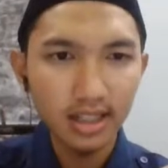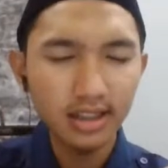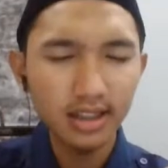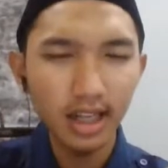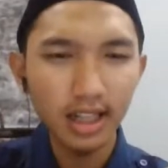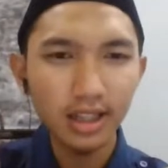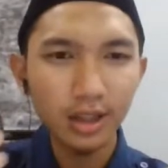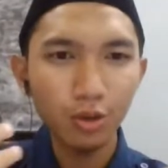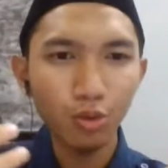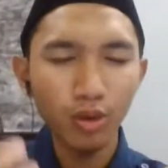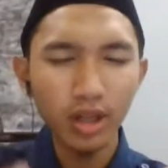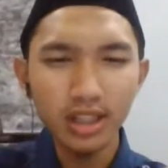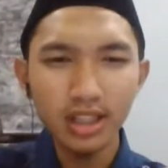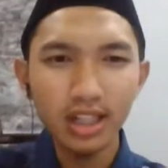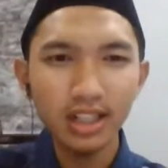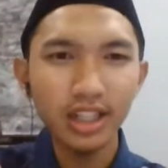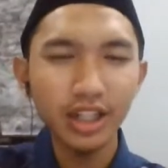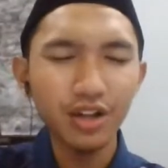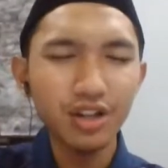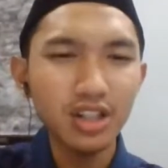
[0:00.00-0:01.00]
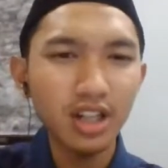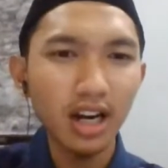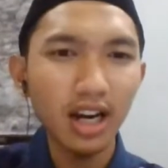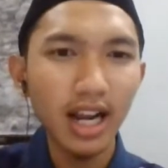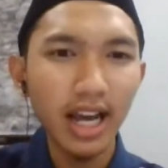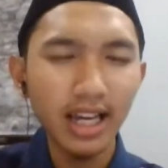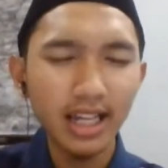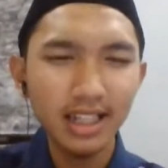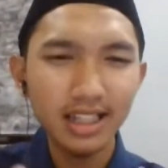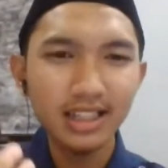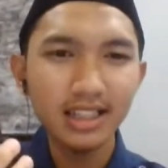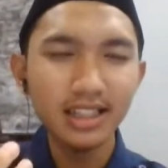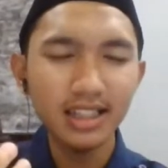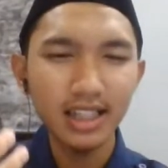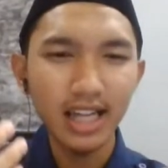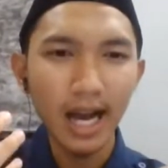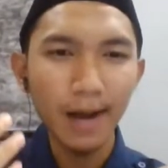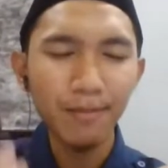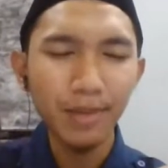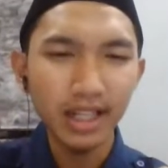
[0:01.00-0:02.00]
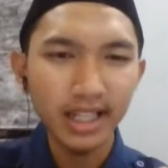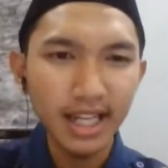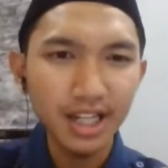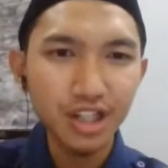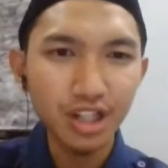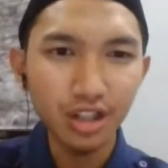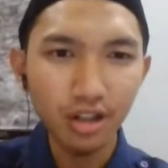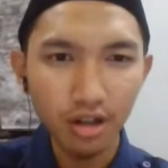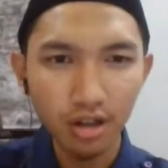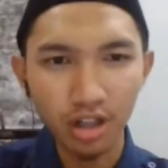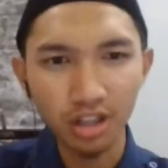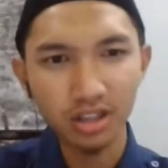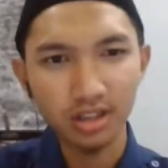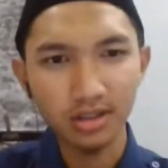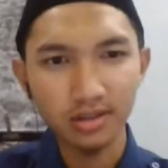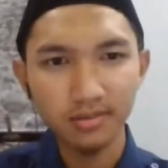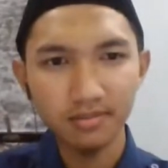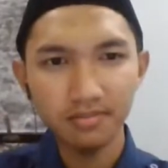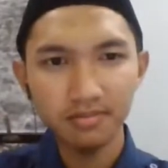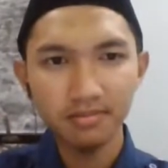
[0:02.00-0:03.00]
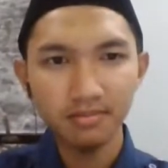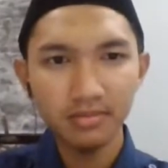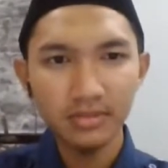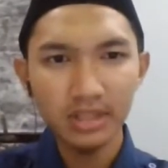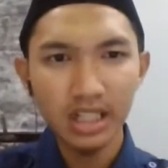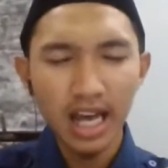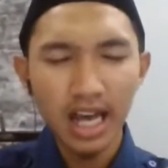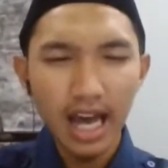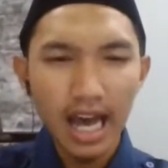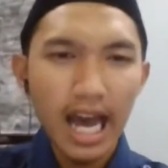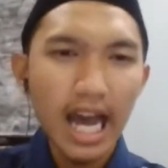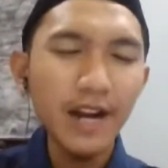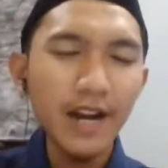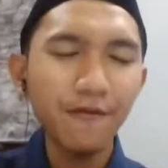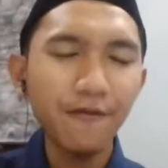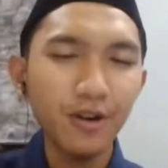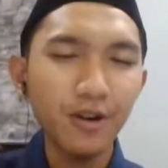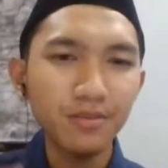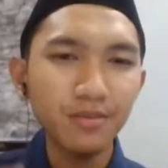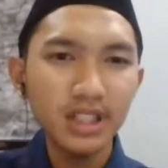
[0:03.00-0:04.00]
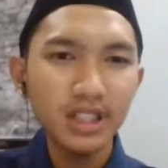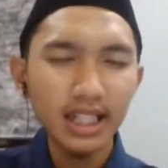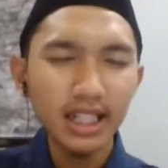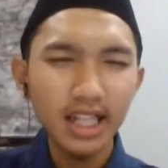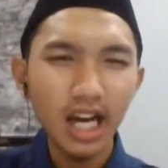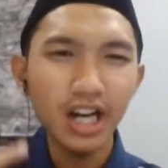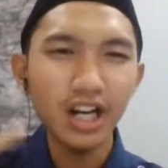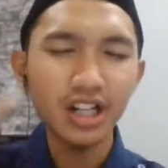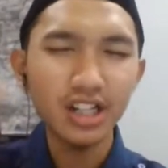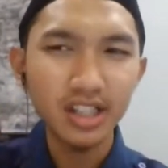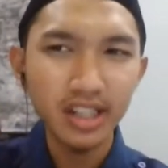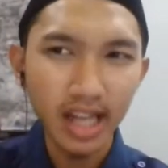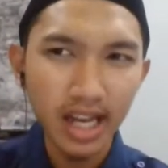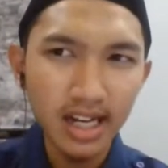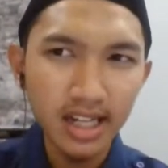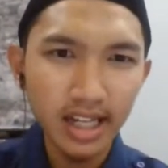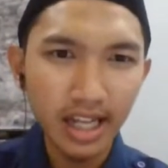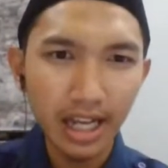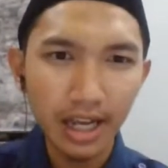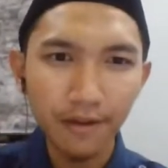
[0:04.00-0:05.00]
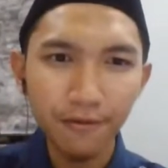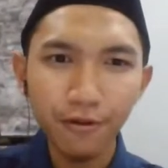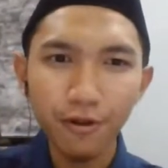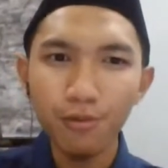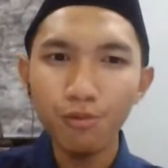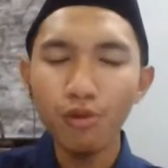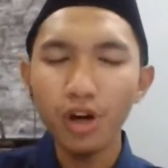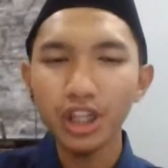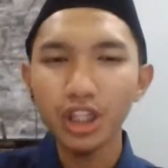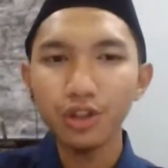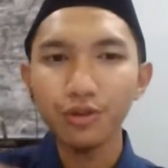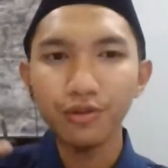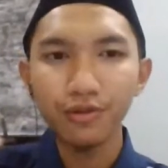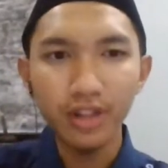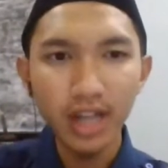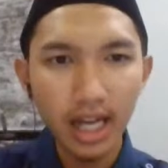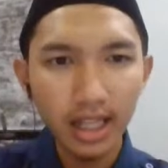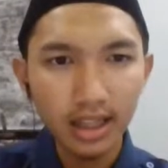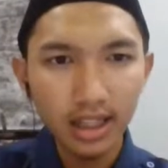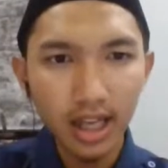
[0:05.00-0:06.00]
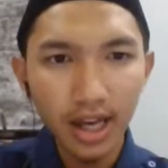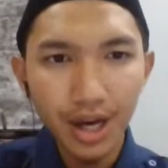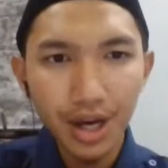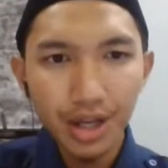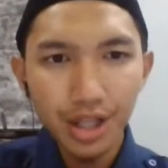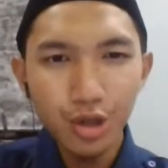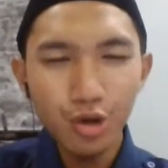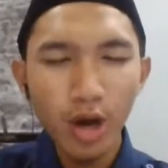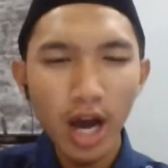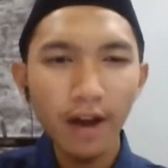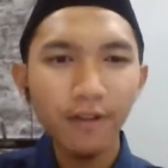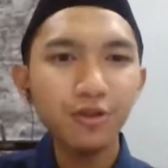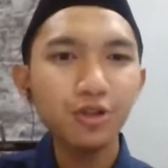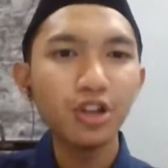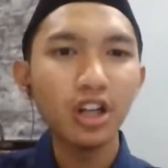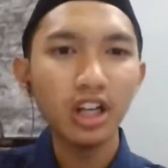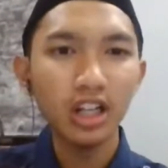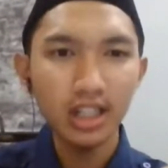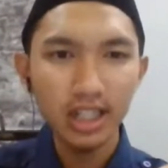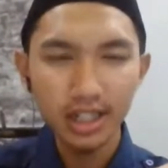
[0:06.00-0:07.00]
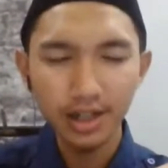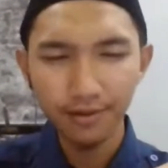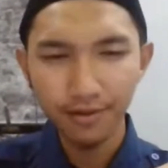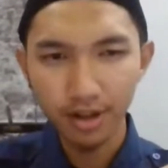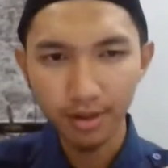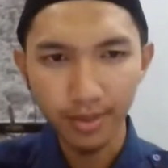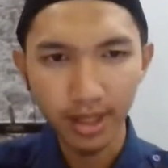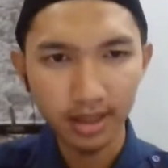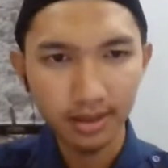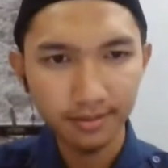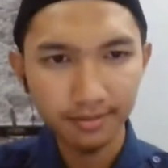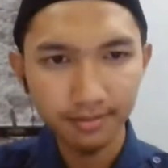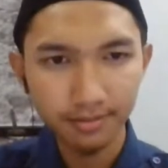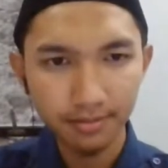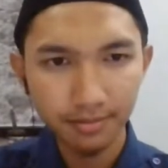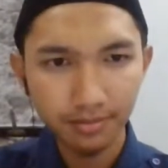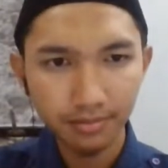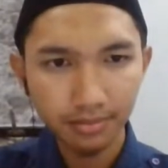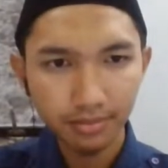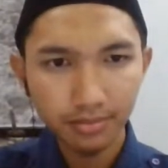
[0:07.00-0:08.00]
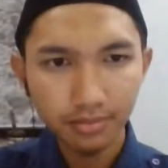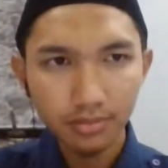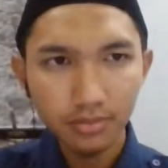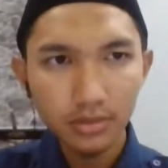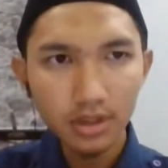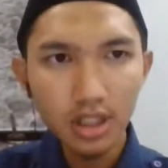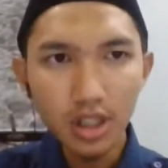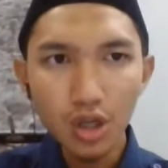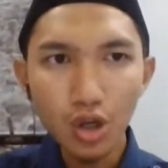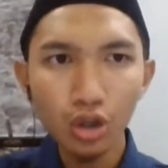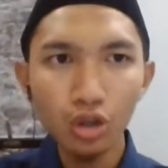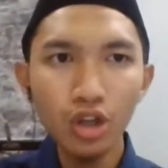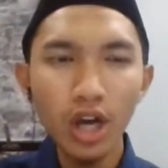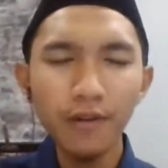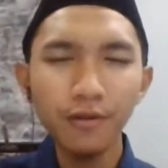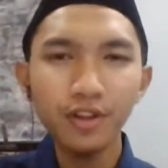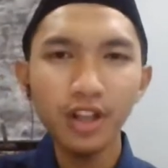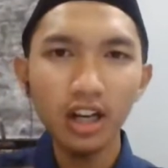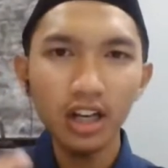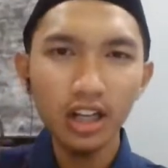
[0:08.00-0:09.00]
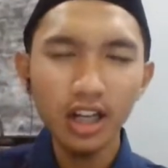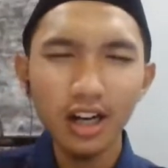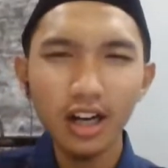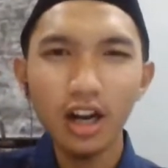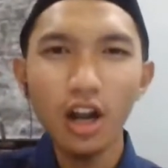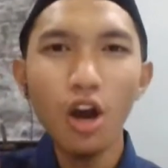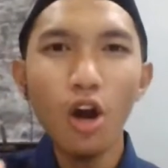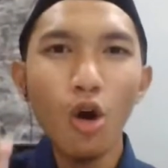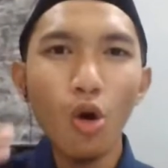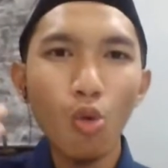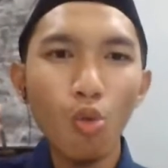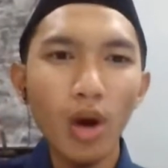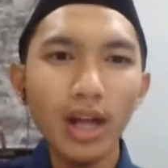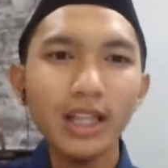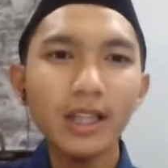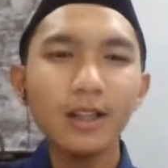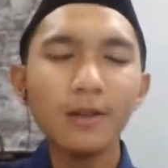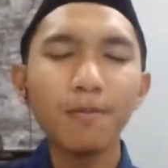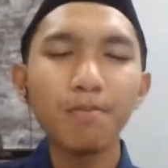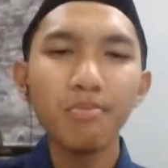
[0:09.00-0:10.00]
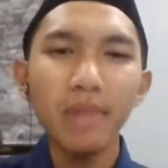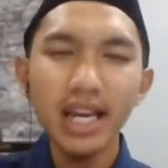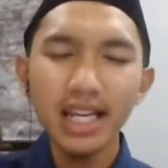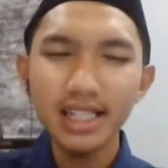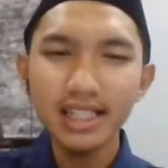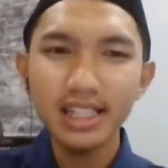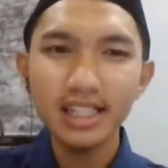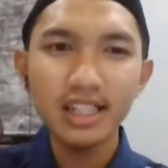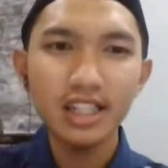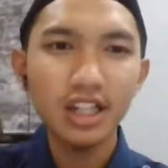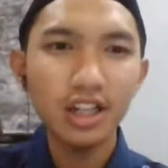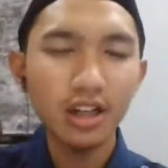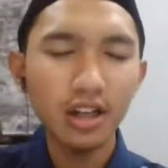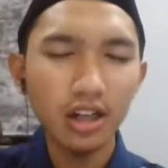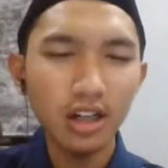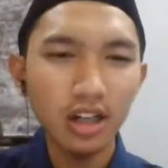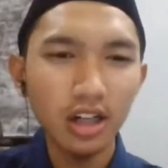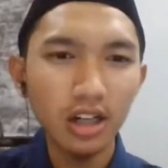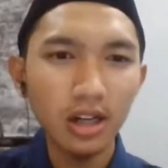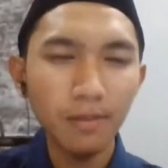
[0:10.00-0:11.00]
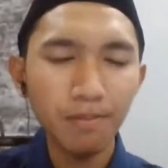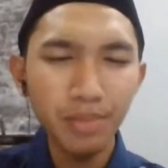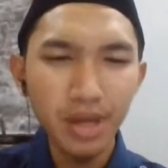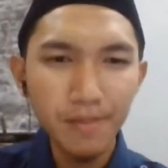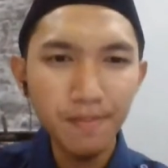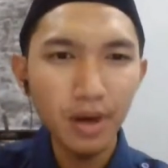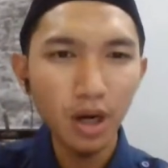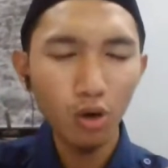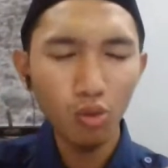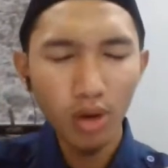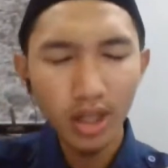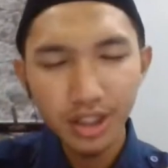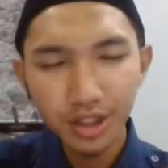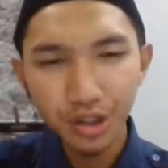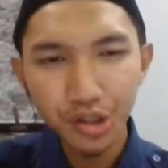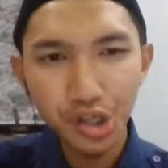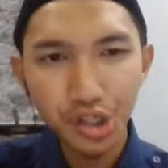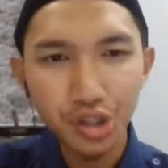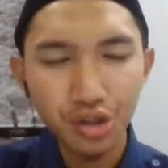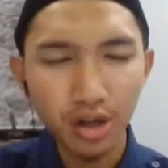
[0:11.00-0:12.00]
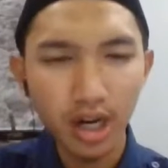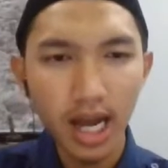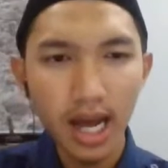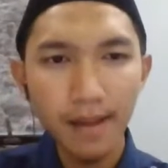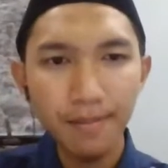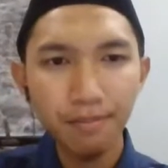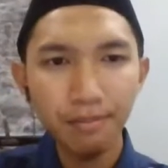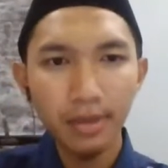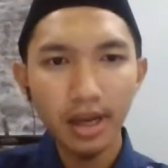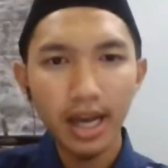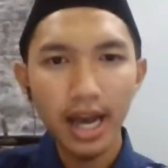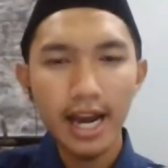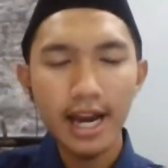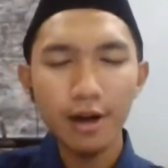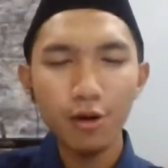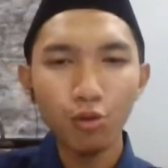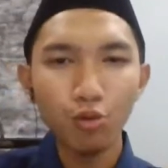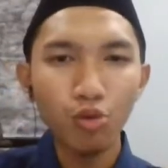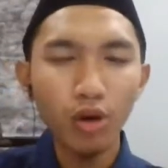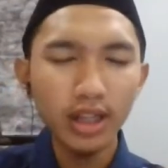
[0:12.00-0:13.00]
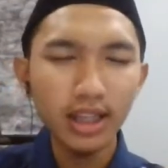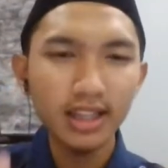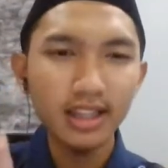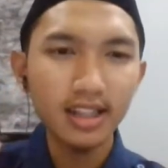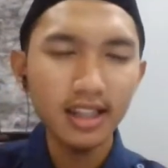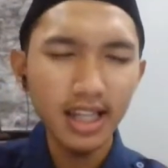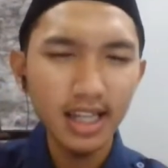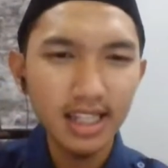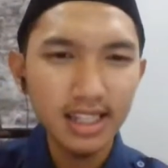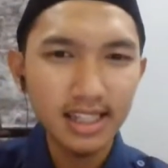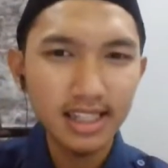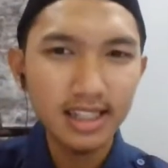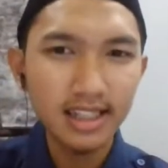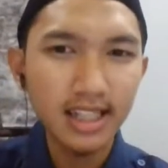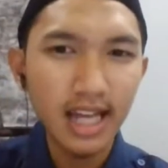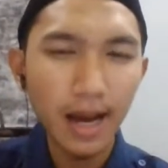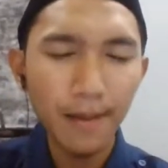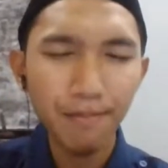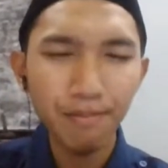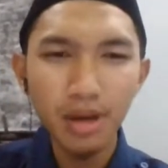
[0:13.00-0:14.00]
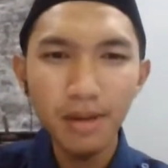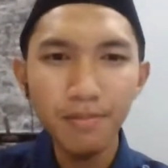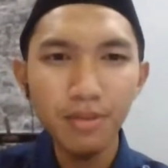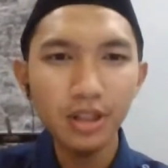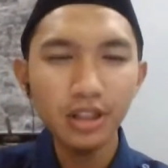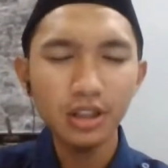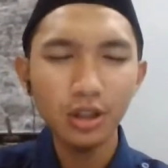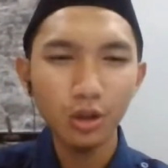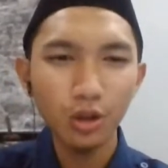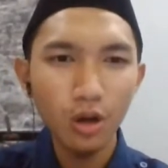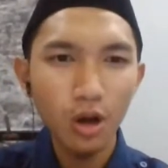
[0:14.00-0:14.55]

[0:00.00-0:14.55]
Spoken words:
that whether the user like the application or not. And from that understanding, from what you've get, you have to learn from it. You have to learn what makes people want to use your app and what things that people